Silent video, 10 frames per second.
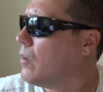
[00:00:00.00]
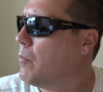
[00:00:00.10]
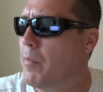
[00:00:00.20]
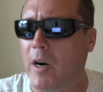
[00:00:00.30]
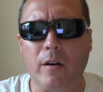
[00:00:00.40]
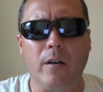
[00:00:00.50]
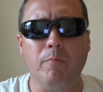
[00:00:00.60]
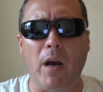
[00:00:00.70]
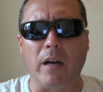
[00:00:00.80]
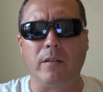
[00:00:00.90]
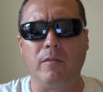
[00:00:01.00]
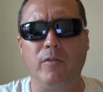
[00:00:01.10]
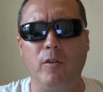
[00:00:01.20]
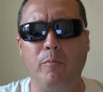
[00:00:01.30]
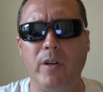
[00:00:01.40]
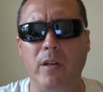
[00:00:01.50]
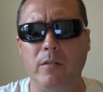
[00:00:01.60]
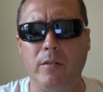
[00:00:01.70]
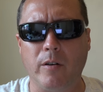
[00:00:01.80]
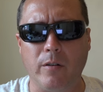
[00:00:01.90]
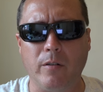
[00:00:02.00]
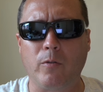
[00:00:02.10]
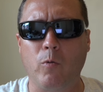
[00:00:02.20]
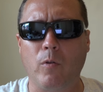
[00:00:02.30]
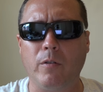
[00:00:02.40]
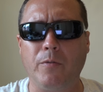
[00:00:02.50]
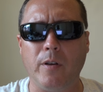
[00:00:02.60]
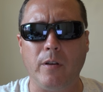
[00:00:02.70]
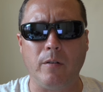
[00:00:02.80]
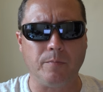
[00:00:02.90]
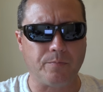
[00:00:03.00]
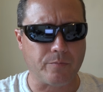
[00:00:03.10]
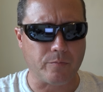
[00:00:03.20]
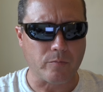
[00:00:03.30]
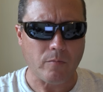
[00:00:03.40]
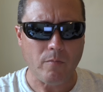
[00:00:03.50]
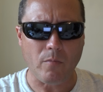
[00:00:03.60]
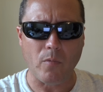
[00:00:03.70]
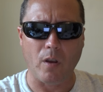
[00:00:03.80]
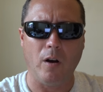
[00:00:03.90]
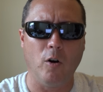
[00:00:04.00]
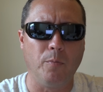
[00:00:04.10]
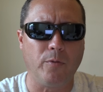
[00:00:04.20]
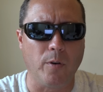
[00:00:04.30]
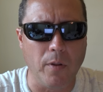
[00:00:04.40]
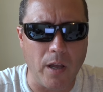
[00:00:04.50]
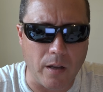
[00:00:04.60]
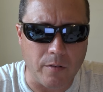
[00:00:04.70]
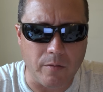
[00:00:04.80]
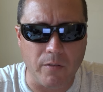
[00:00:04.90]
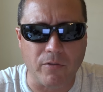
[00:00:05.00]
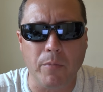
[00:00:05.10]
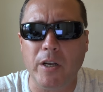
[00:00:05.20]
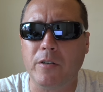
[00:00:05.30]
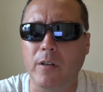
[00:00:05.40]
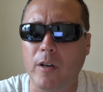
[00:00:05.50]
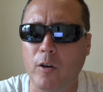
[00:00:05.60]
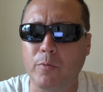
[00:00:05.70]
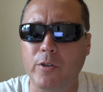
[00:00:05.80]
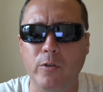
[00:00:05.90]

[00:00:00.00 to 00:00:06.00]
America back to the Philippines during this quarantine. I hope some of that information helps